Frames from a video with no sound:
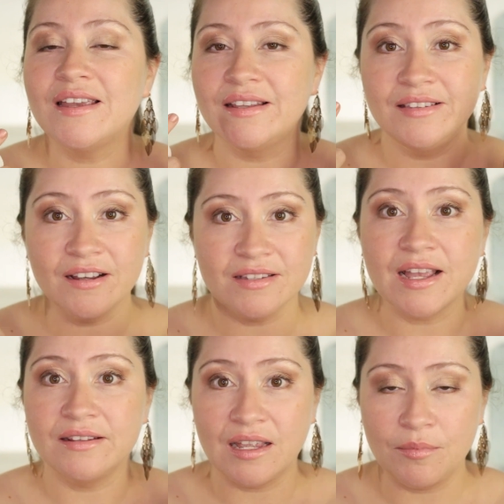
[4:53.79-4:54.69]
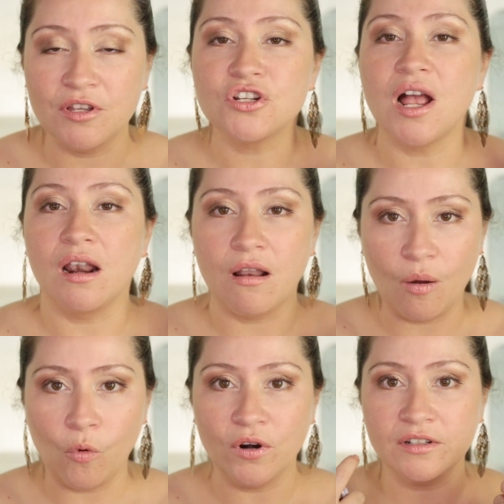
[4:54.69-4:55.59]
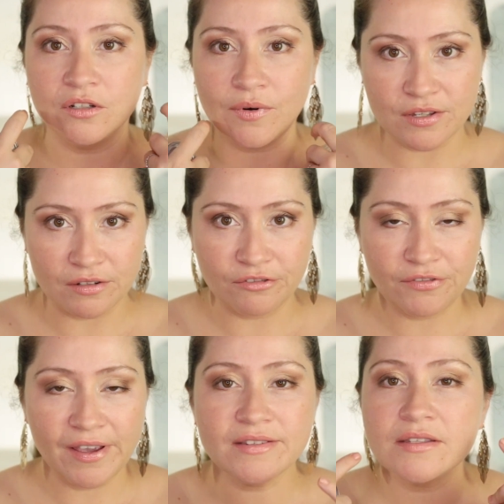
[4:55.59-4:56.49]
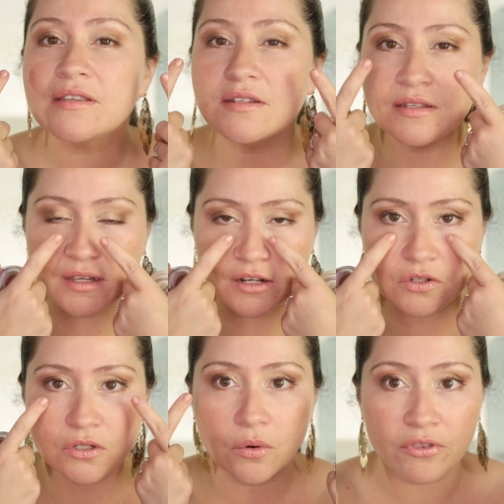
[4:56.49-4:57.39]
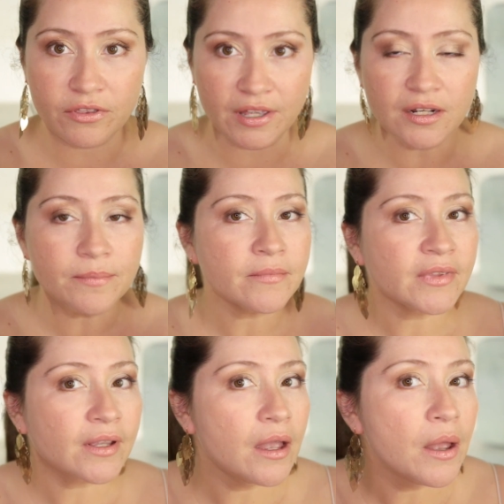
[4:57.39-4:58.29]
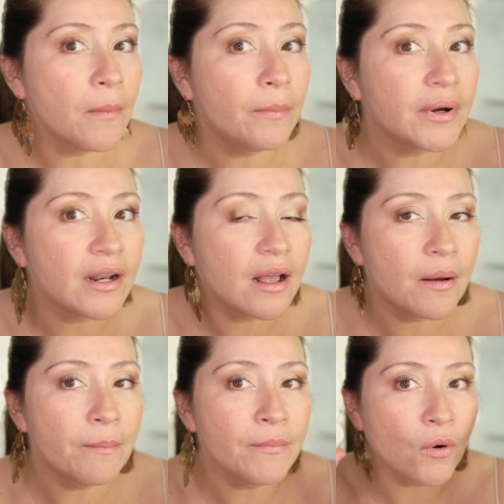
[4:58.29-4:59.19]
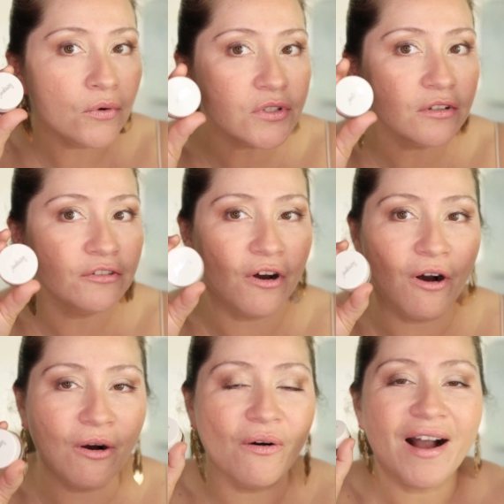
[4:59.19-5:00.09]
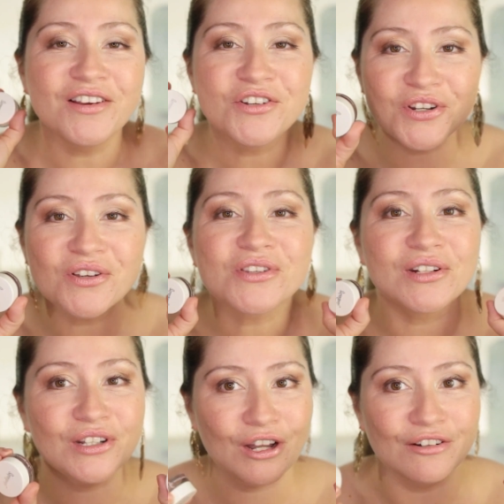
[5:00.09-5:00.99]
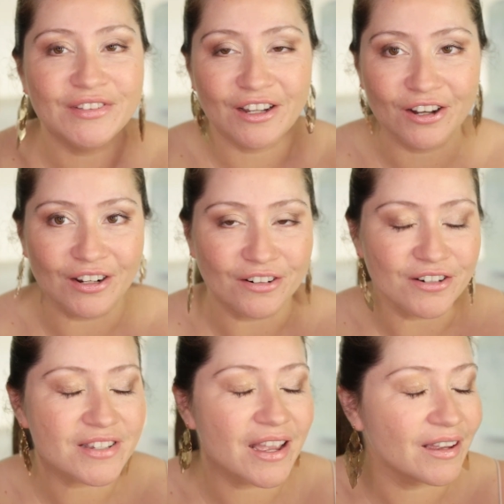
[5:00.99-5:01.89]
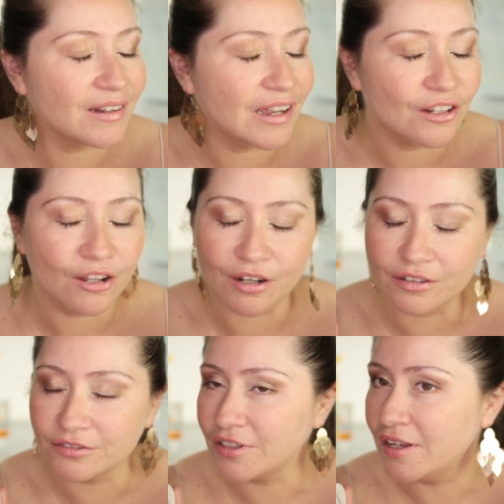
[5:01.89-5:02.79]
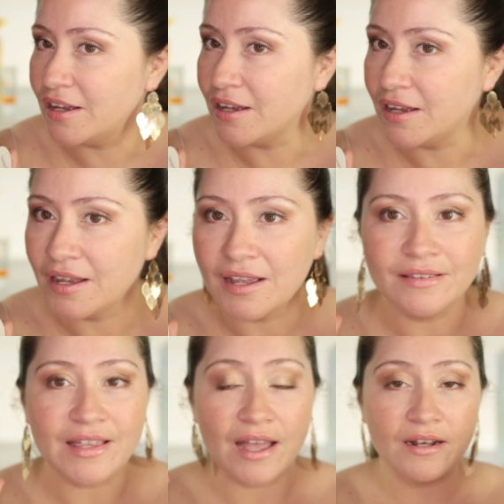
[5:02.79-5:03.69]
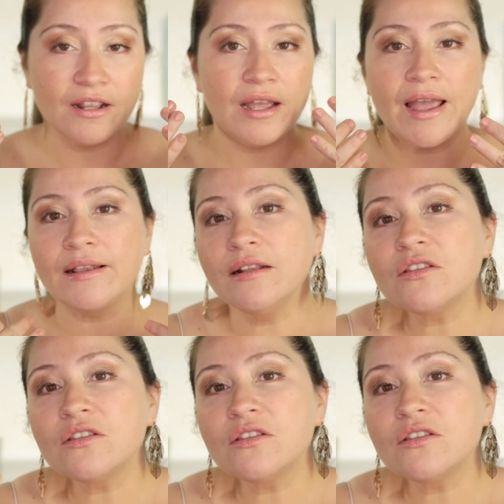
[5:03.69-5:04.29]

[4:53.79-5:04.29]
it does get damaged a lot more than the rest of the face since the skin is so thin. But most of all, I just love the colors, and I love that, at